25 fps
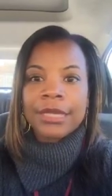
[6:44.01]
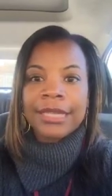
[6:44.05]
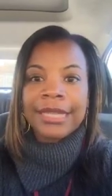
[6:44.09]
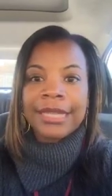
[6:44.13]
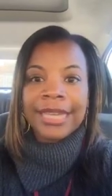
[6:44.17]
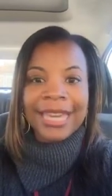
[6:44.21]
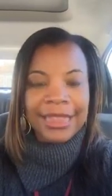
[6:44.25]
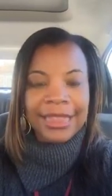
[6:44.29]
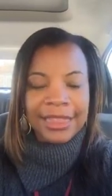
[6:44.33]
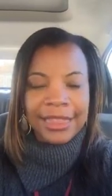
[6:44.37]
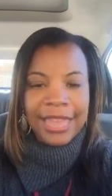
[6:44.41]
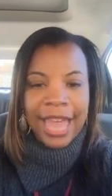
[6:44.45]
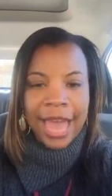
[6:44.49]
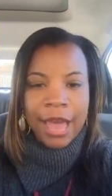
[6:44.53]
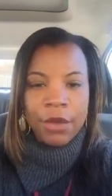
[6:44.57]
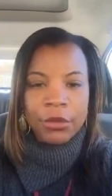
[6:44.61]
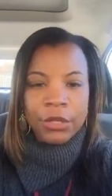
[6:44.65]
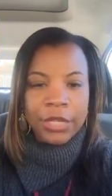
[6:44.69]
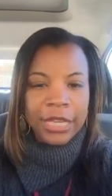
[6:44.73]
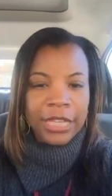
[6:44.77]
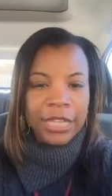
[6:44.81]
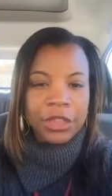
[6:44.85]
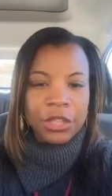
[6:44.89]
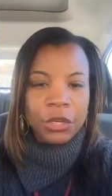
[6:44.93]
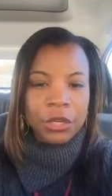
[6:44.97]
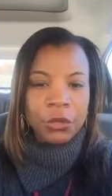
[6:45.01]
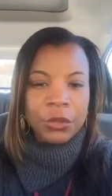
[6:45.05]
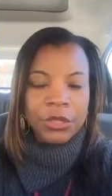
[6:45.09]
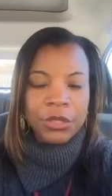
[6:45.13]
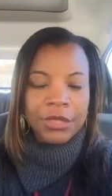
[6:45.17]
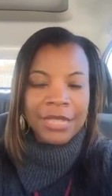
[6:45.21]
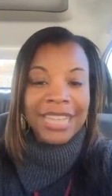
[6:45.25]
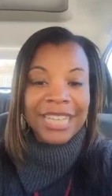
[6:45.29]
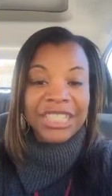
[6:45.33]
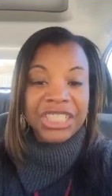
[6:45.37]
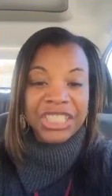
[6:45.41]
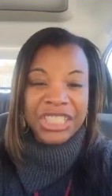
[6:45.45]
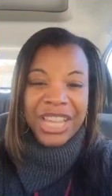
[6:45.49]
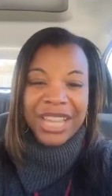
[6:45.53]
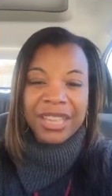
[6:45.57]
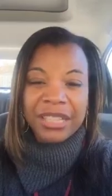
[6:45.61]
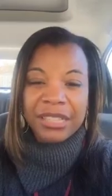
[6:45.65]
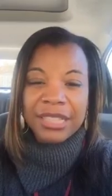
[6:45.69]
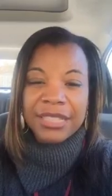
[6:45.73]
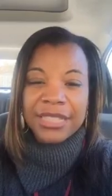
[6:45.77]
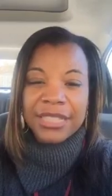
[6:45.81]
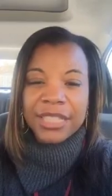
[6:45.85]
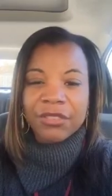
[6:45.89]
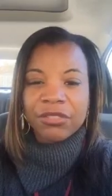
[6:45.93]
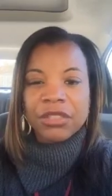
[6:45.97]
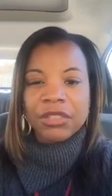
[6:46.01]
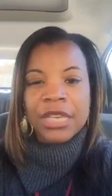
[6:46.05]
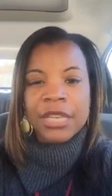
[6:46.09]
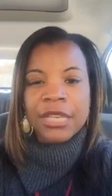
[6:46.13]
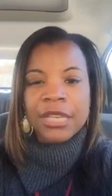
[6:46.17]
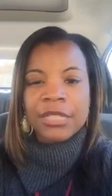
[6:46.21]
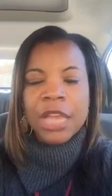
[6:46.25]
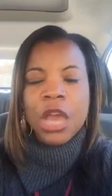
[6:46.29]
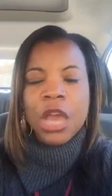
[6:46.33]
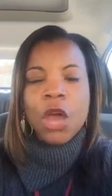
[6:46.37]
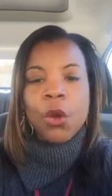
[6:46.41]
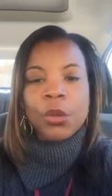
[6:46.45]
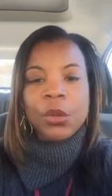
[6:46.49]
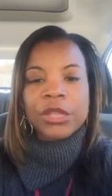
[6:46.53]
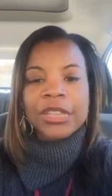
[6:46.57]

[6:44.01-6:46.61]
get that checklist of things